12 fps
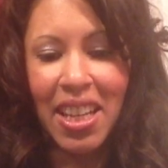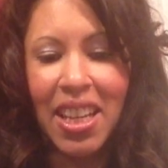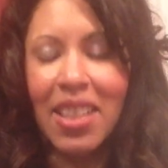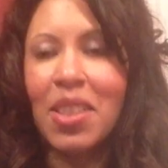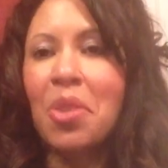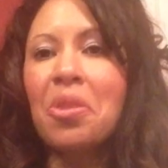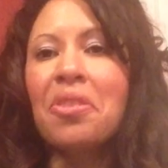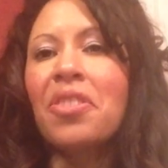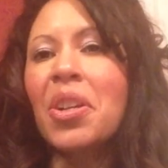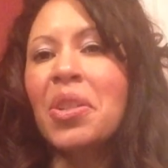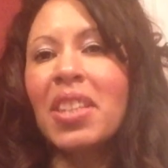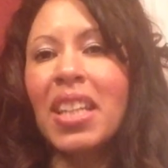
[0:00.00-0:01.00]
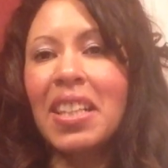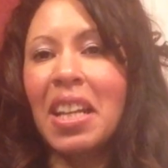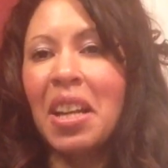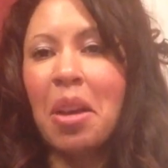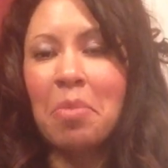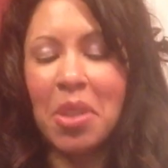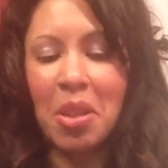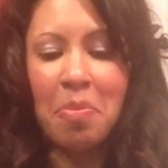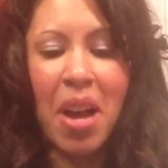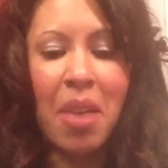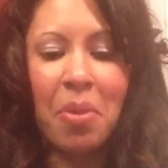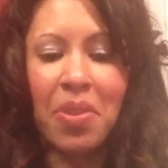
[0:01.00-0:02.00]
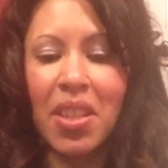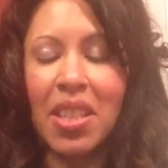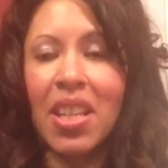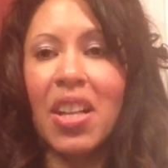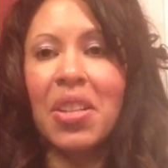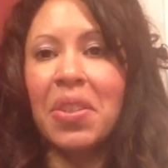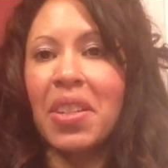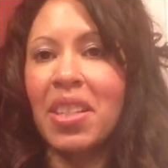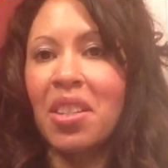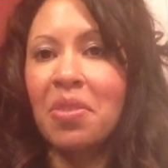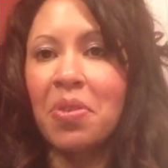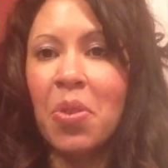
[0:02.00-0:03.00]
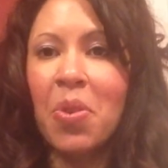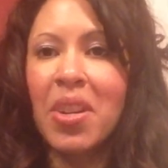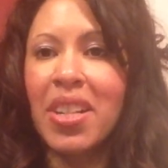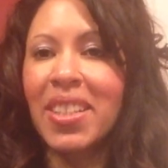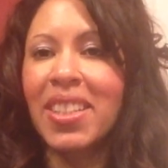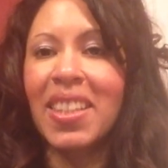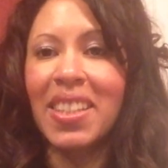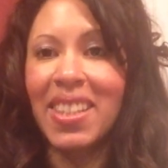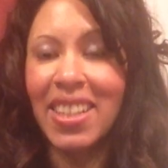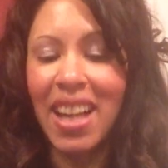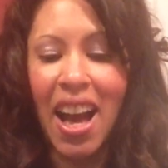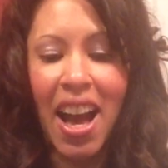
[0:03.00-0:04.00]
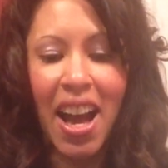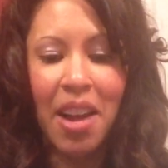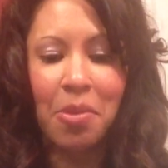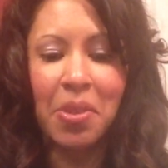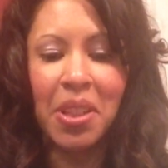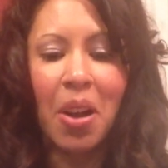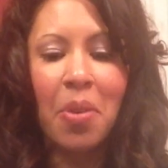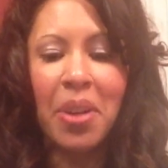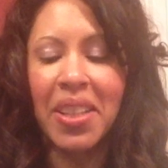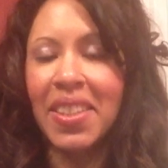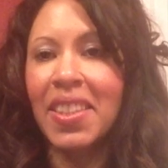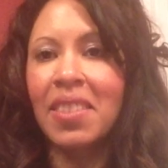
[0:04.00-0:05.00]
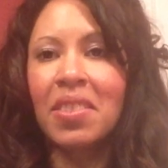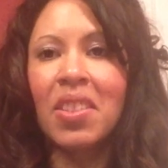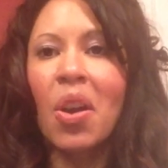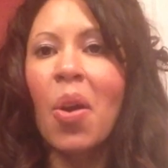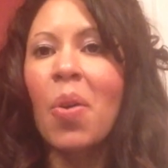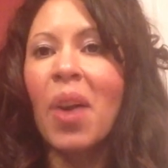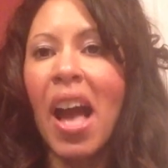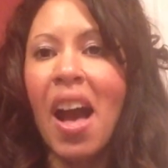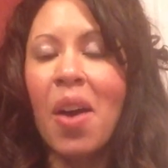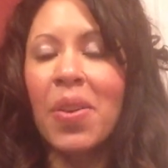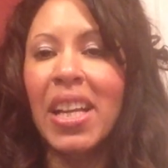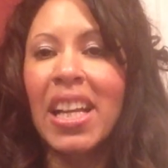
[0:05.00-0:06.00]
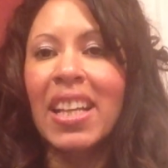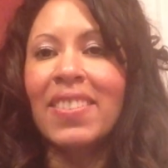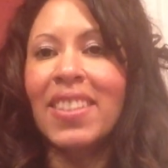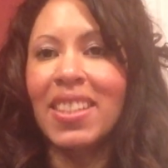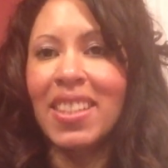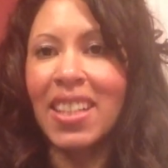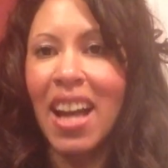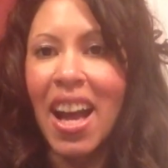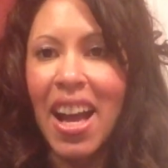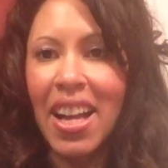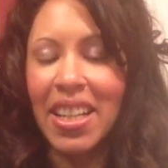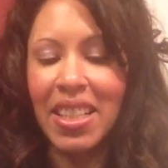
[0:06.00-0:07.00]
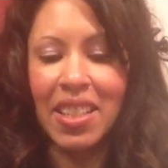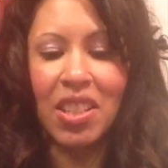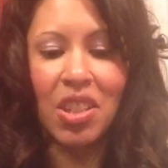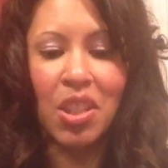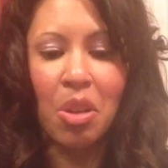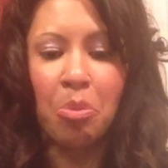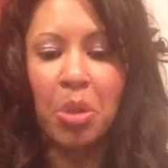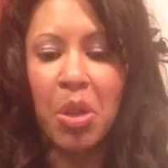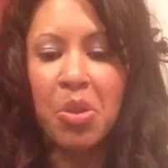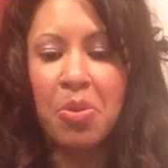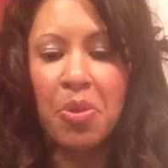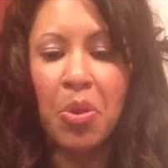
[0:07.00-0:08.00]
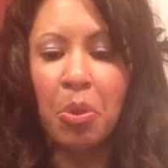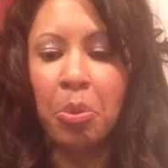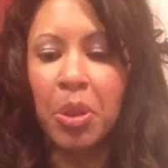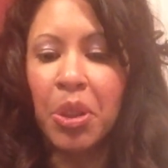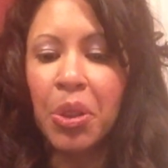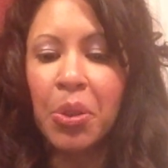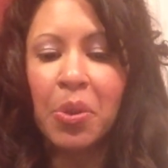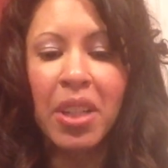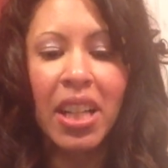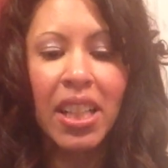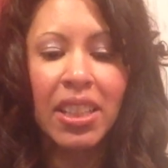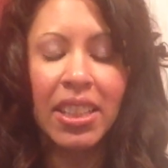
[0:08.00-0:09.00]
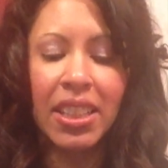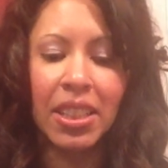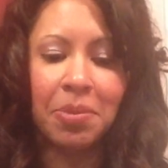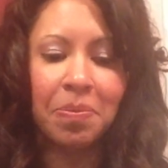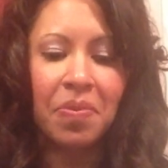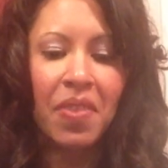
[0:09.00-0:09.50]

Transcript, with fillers: And so the first thing that comes to mind with this color is, of course, the sky. We always know how the sky is just a beautiful blue color,